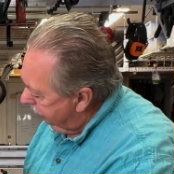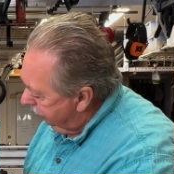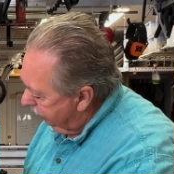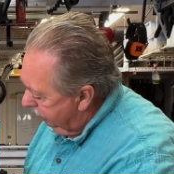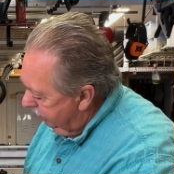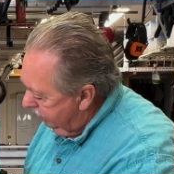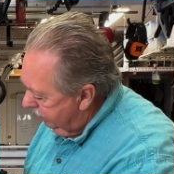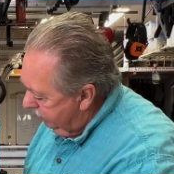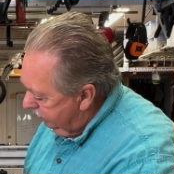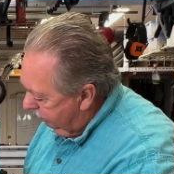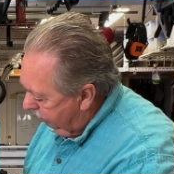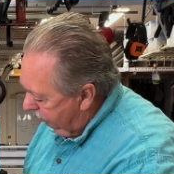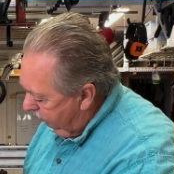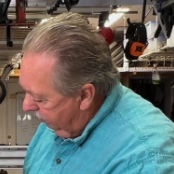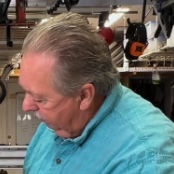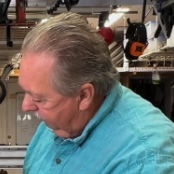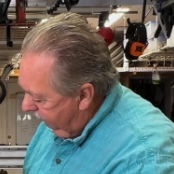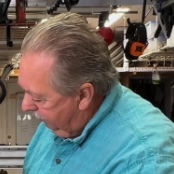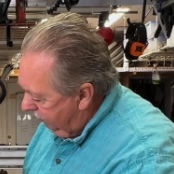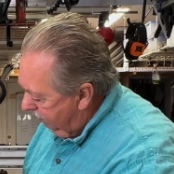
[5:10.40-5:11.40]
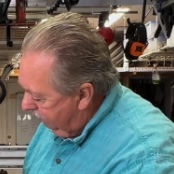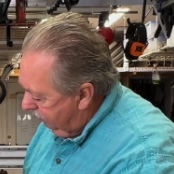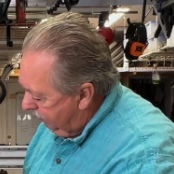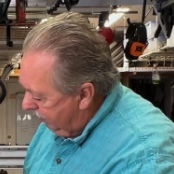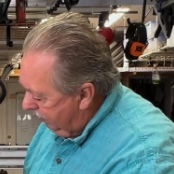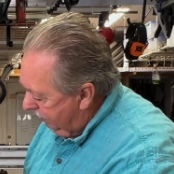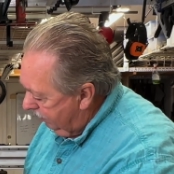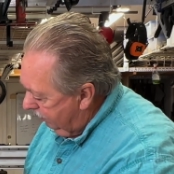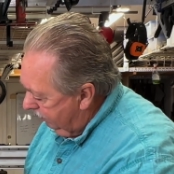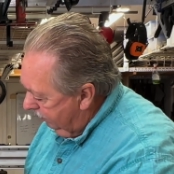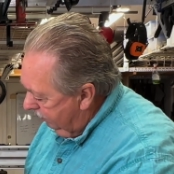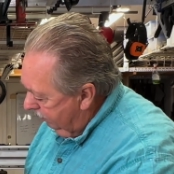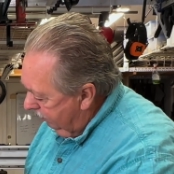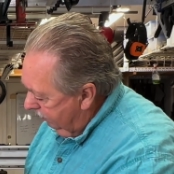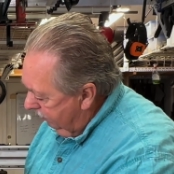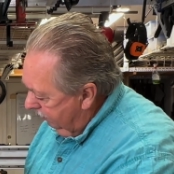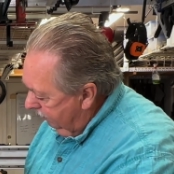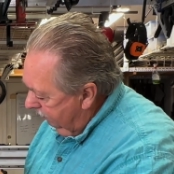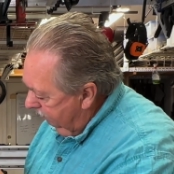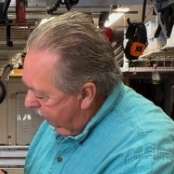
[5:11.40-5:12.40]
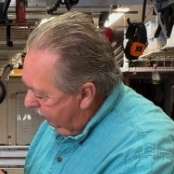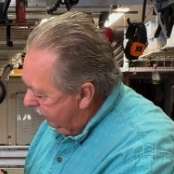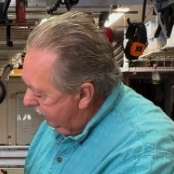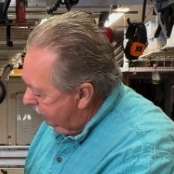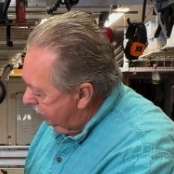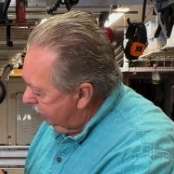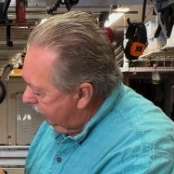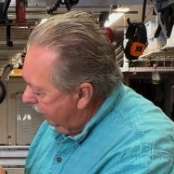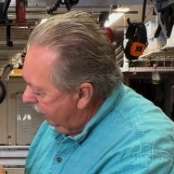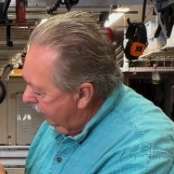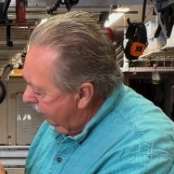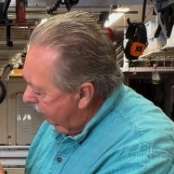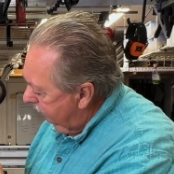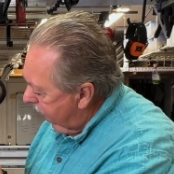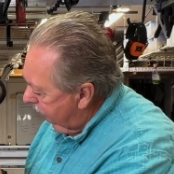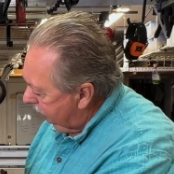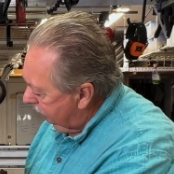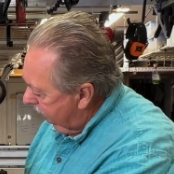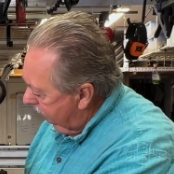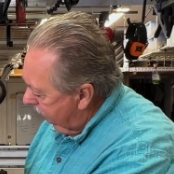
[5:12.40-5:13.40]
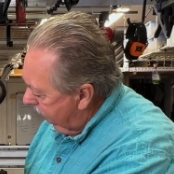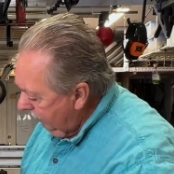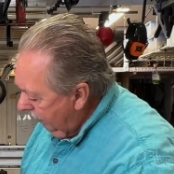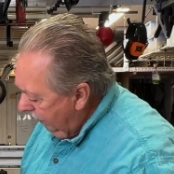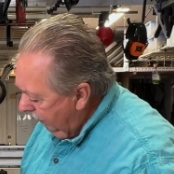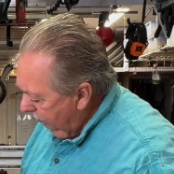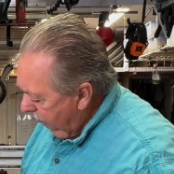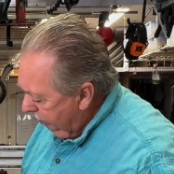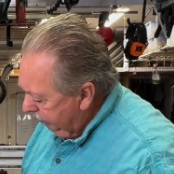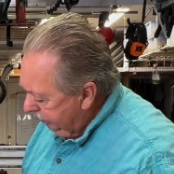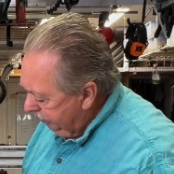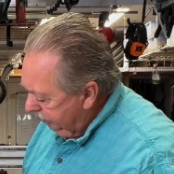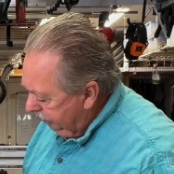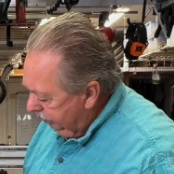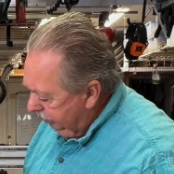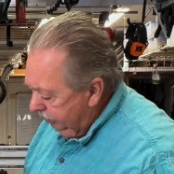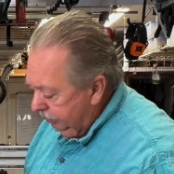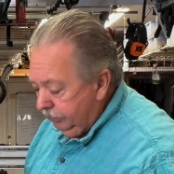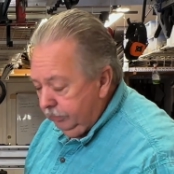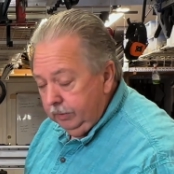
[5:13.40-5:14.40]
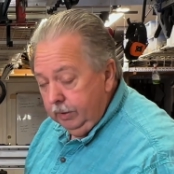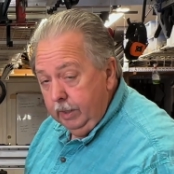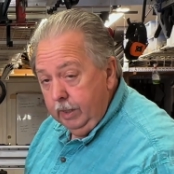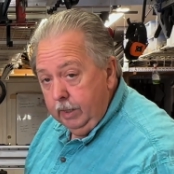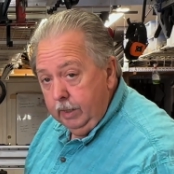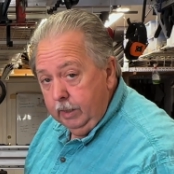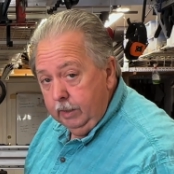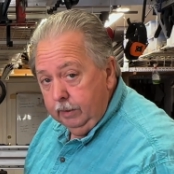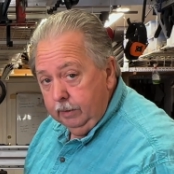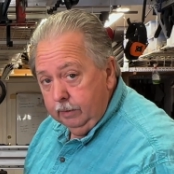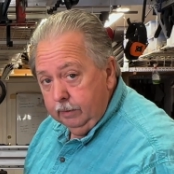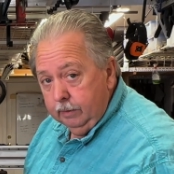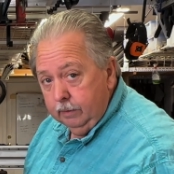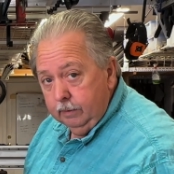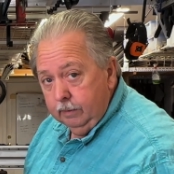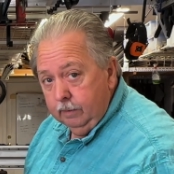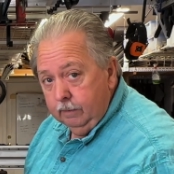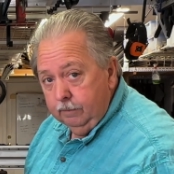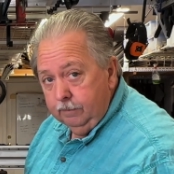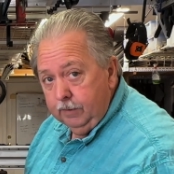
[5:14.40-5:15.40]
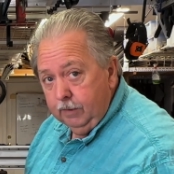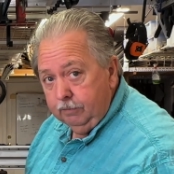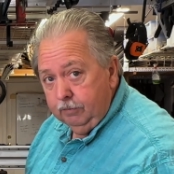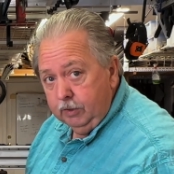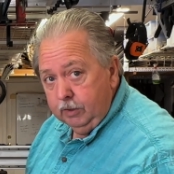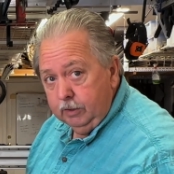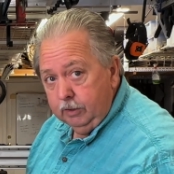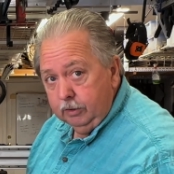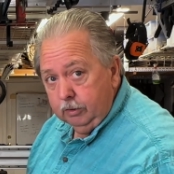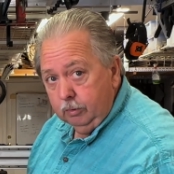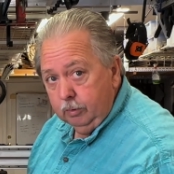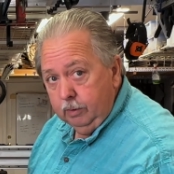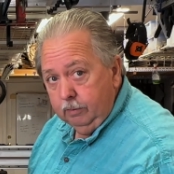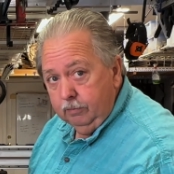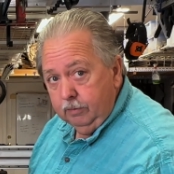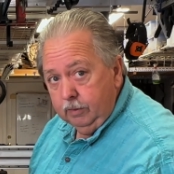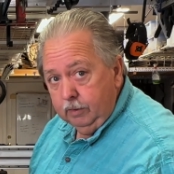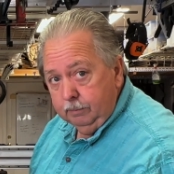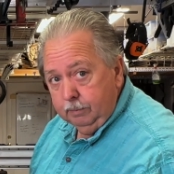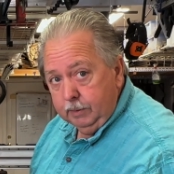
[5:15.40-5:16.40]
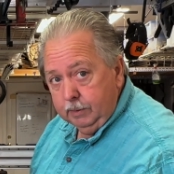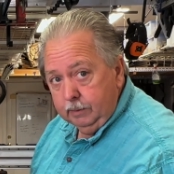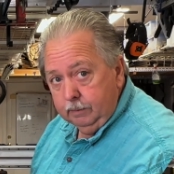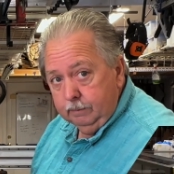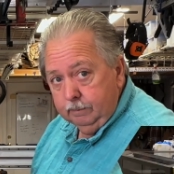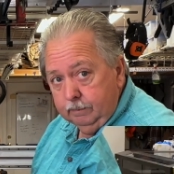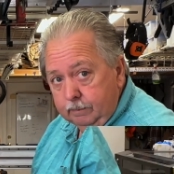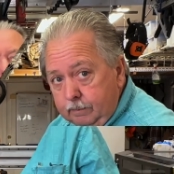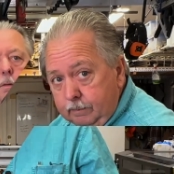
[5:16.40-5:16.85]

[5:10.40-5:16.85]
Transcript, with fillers: thirty degree V bit, but at times I will use a fifteen degree V bit.